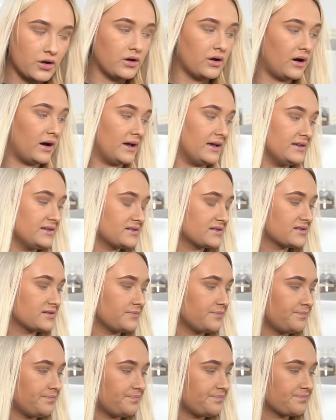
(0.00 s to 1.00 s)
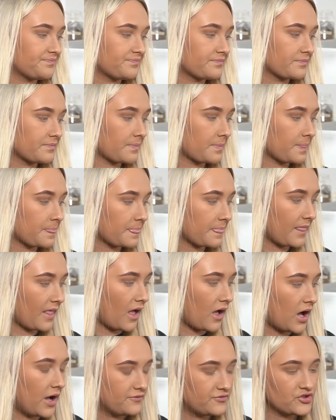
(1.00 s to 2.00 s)
Guys,
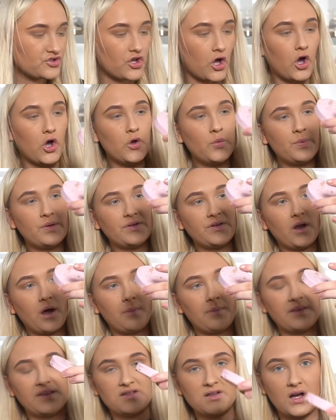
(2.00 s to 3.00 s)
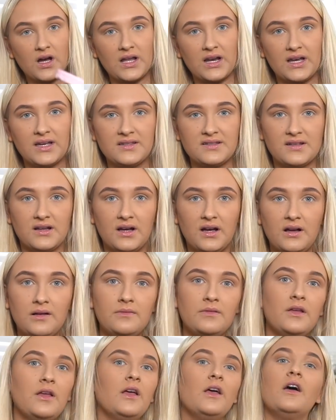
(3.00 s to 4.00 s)
I've just opened up this highlighter.
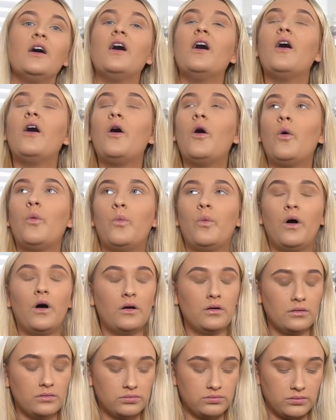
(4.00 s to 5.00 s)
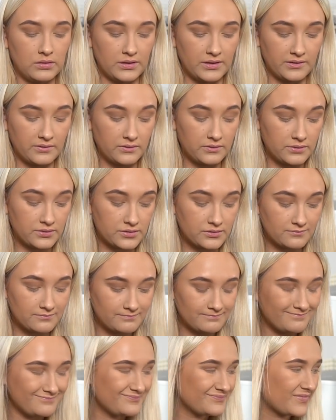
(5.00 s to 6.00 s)
Oh my god.
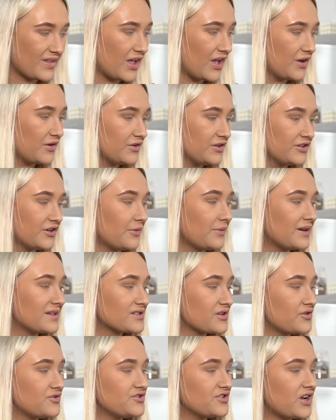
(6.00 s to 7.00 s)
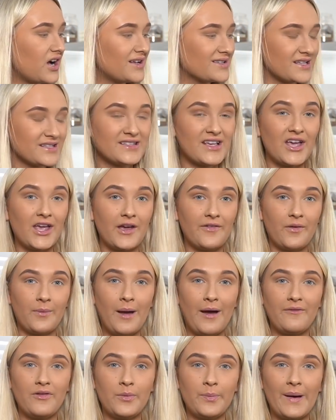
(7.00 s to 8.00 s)
You know when I told you guys, I tell you if I'm
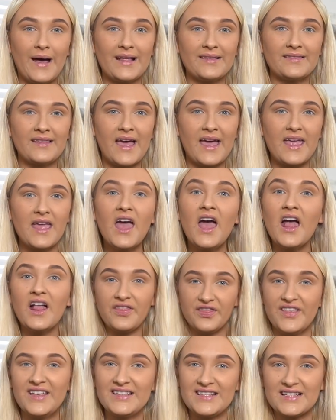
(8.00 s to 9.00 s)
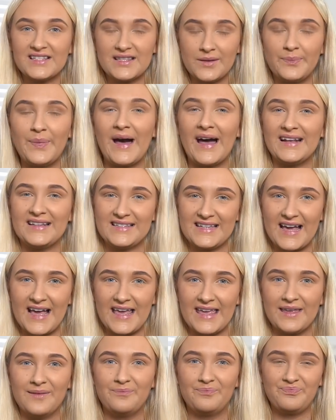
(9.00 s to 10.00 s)
having a bad day? This is the bad
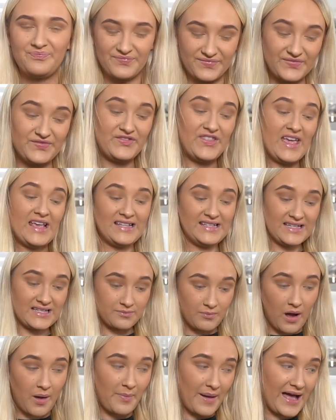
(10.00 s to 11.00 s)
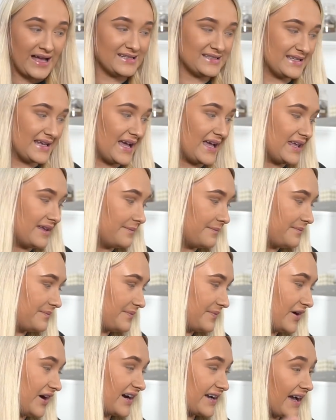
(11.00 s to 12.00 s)
day. This is my bad day.
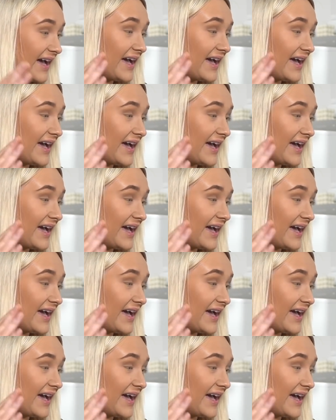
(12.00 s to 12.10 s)
Okay?